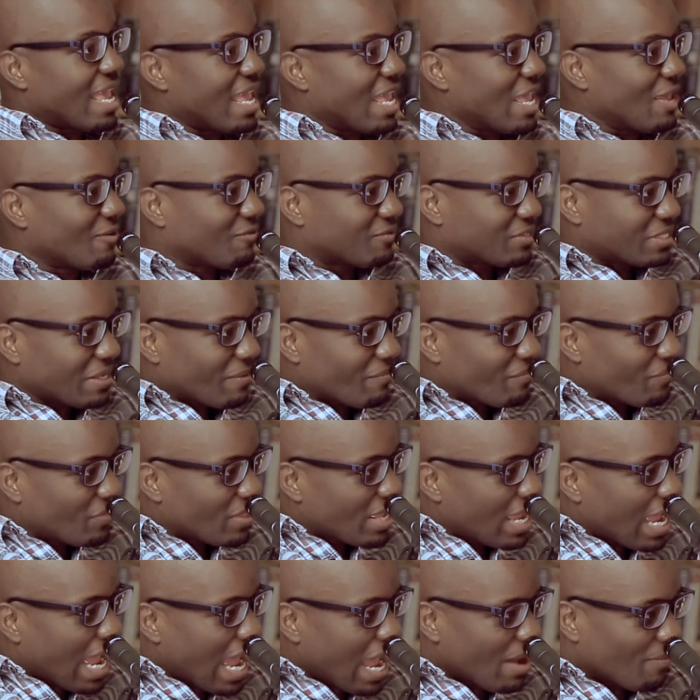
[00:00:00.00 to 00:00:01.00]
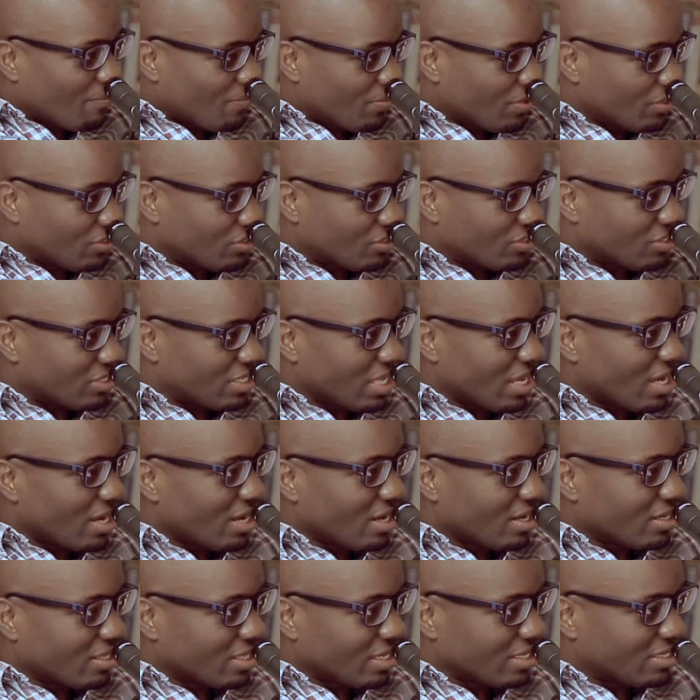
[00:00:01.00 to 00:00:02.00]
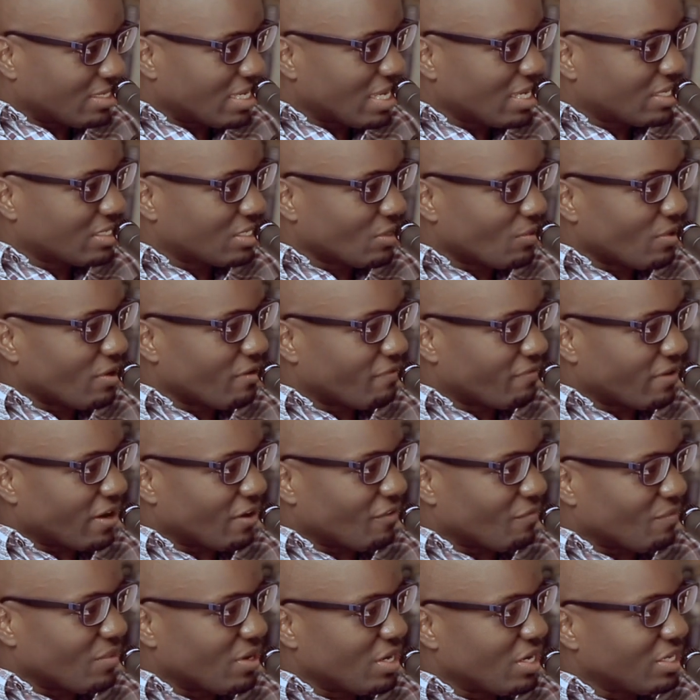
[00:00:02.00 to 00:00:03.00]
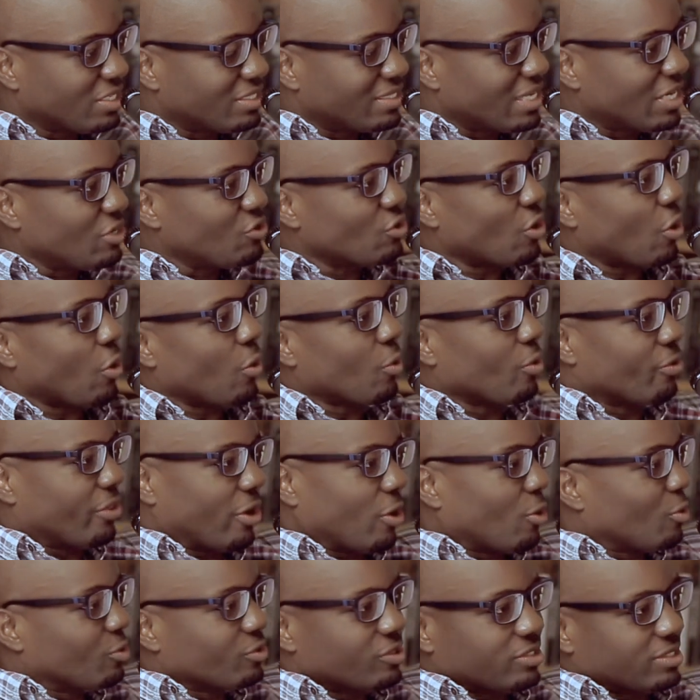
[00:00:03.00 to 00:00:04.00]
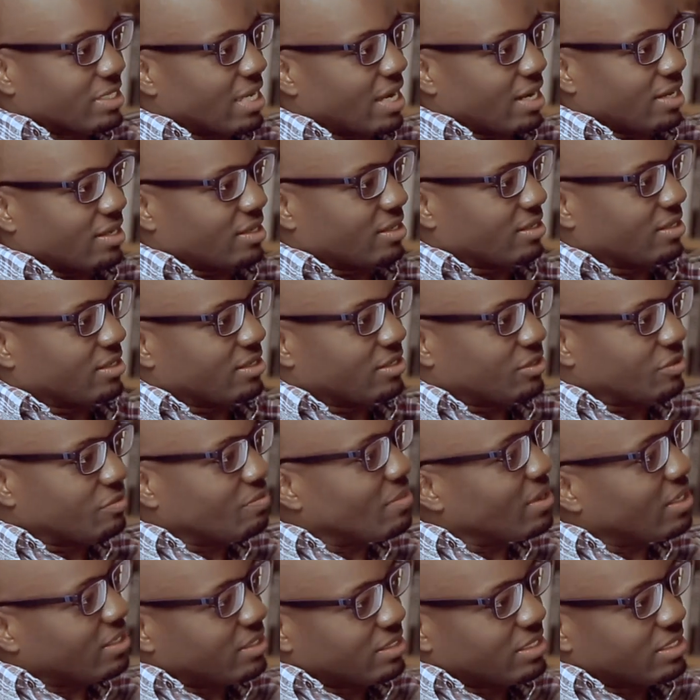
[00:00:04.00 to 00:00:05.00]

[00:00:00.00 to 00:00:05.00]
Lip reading: If something happens there that takes away 5 minutes, then the whole stack is messed